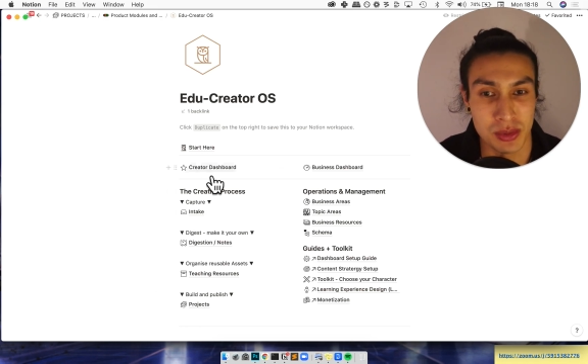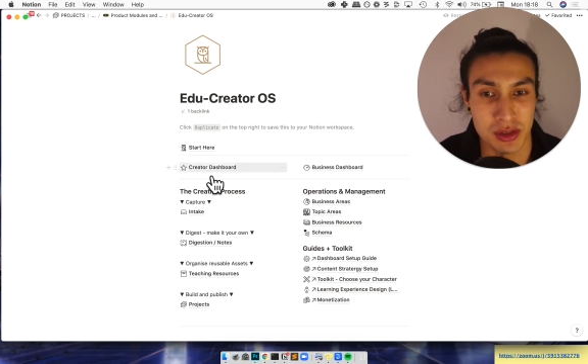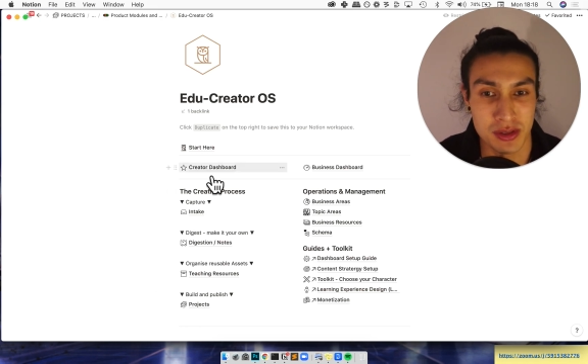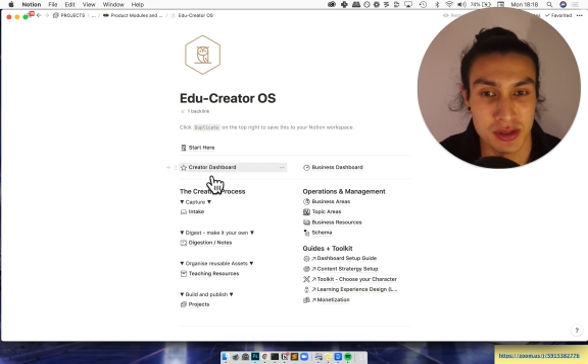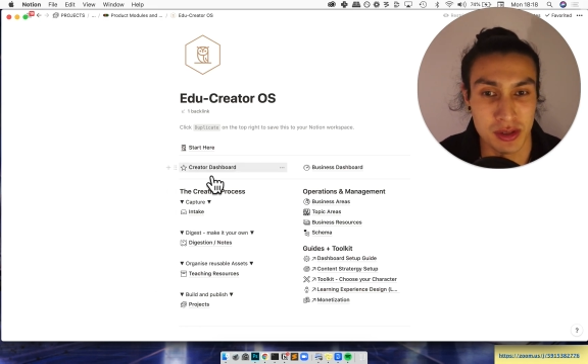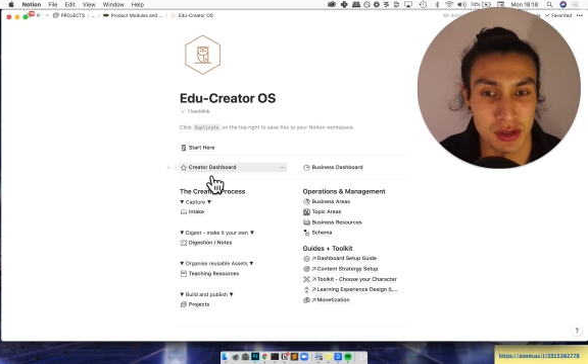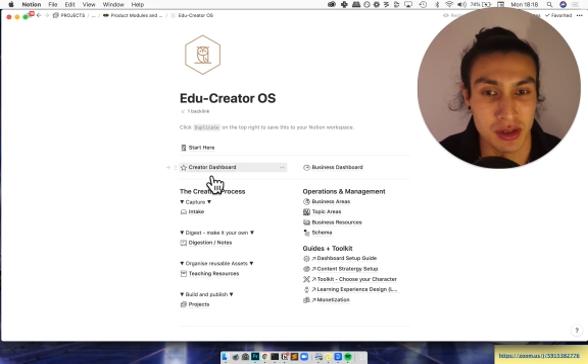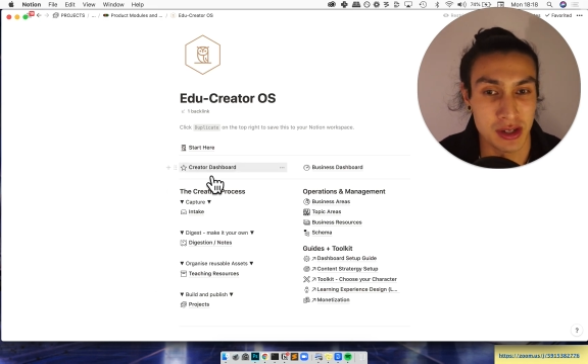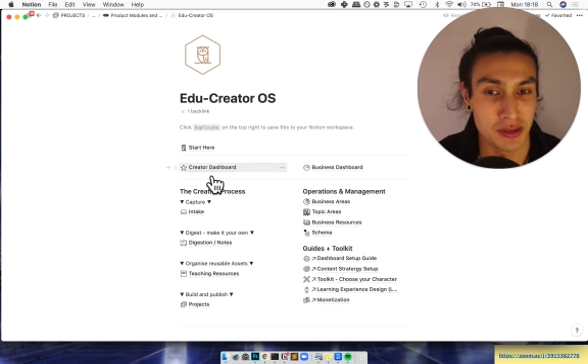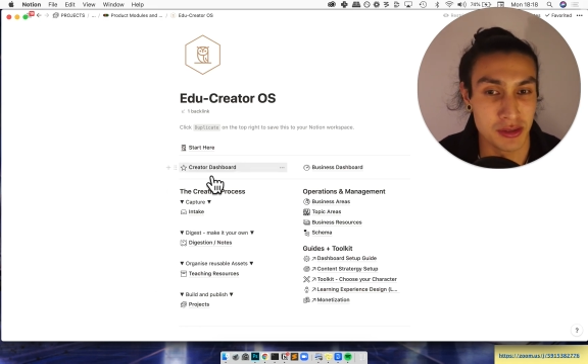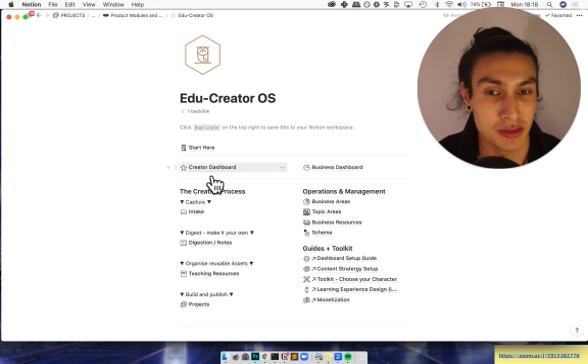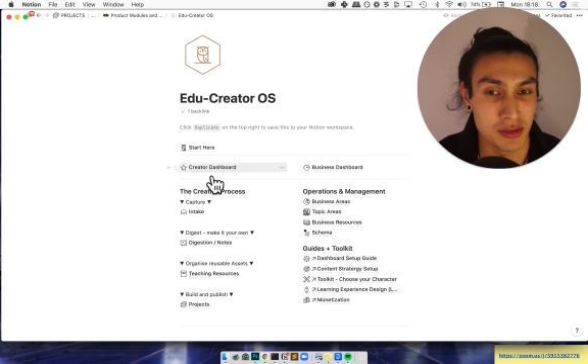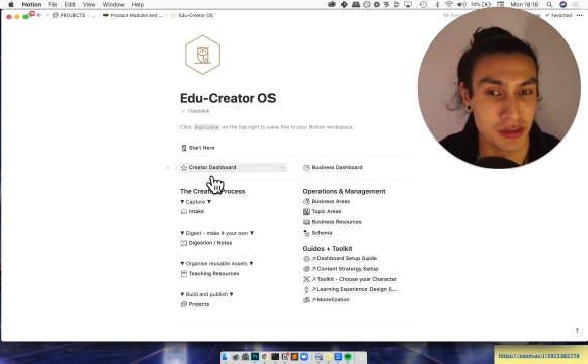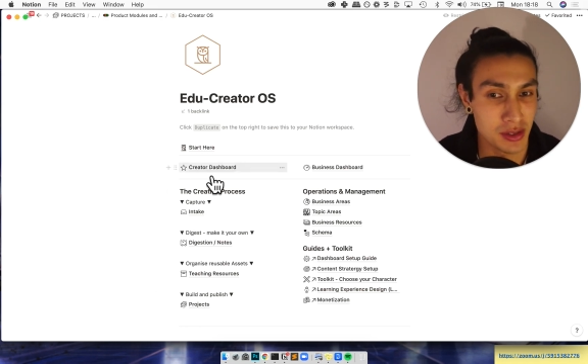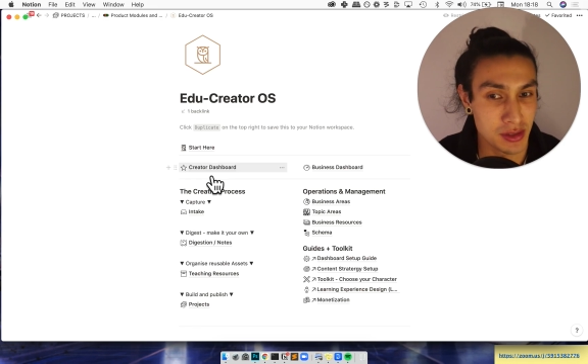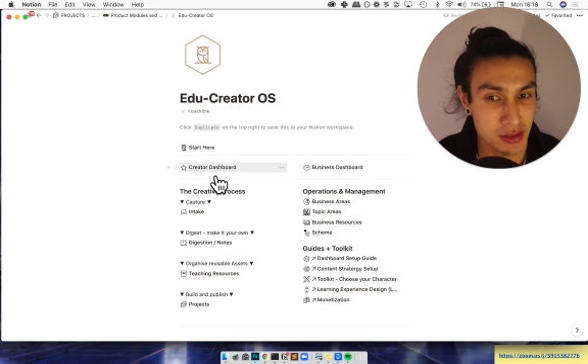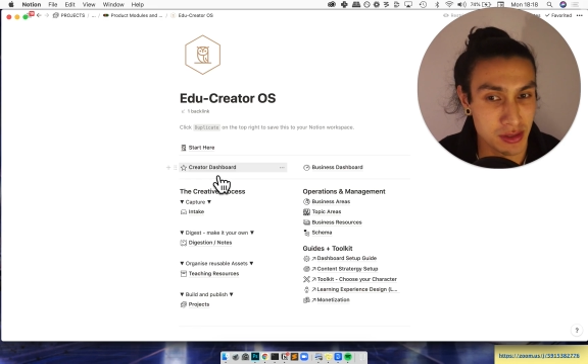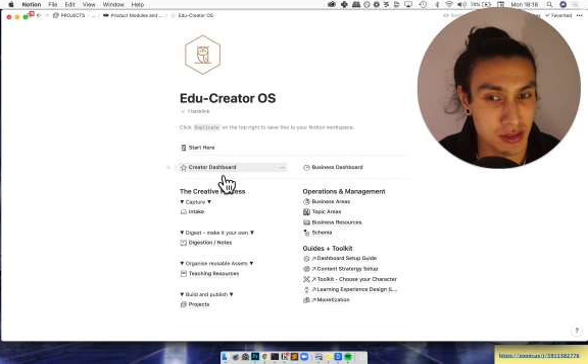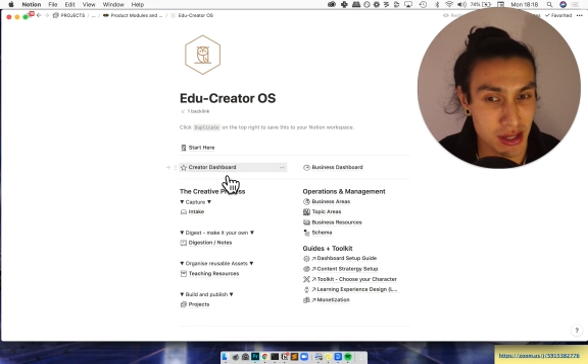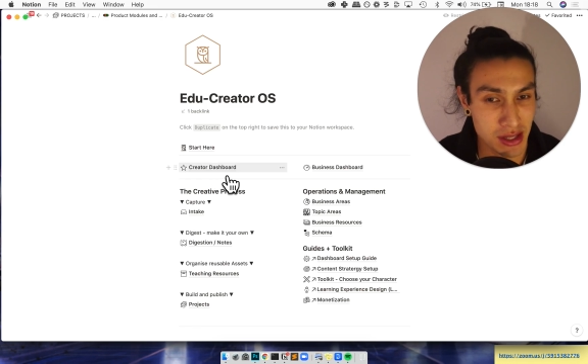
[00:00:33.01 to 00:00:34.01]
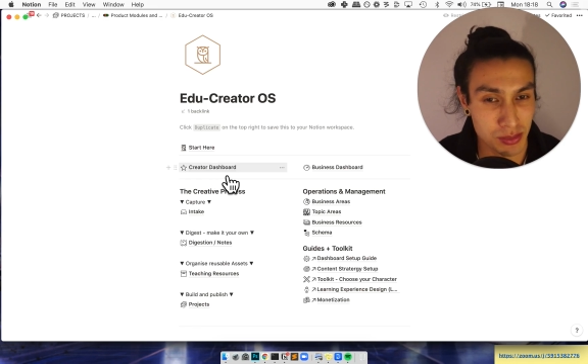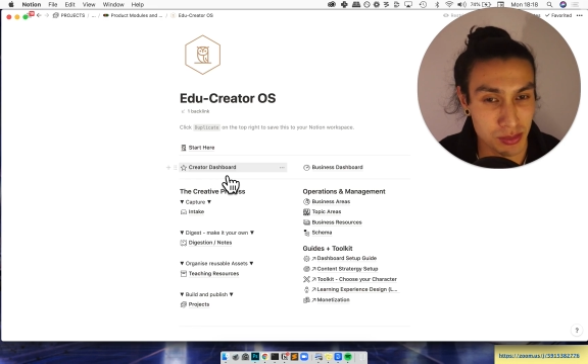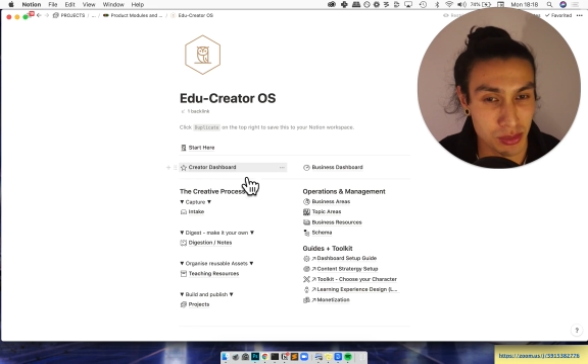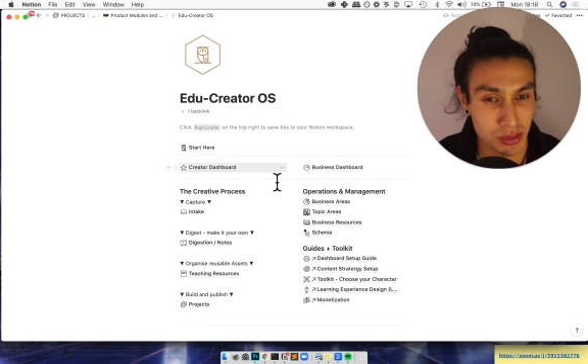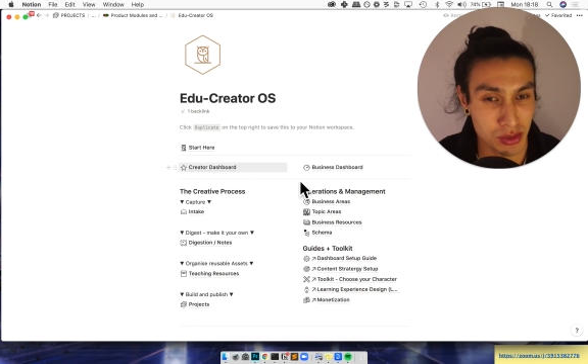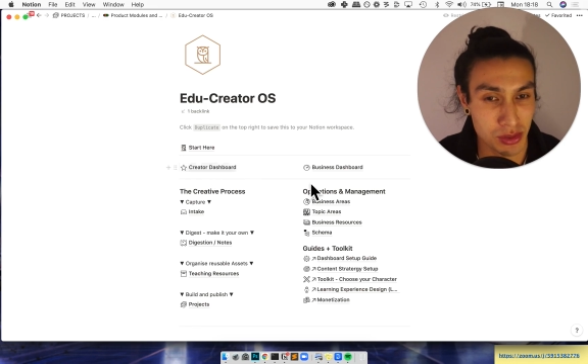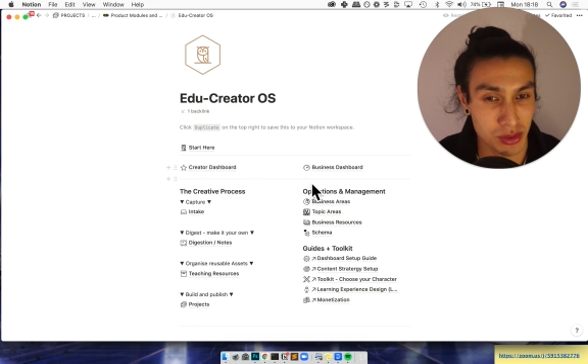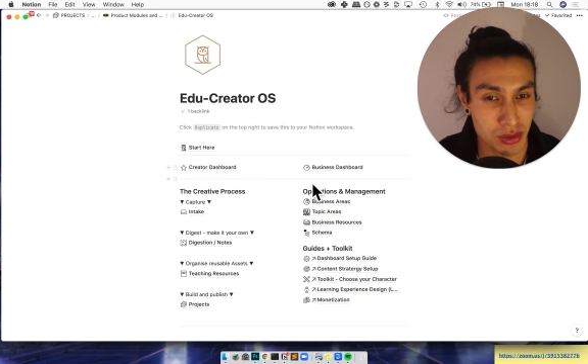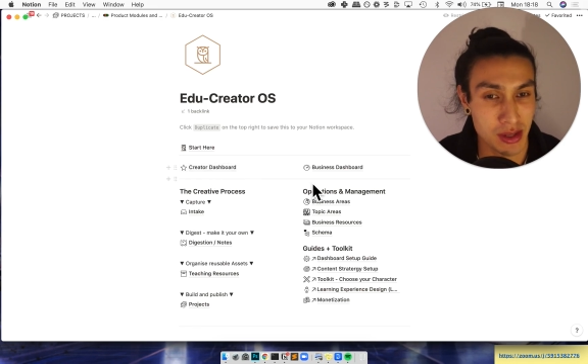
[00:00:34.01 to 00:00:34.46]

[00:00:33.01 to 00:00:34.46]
the creative dashboard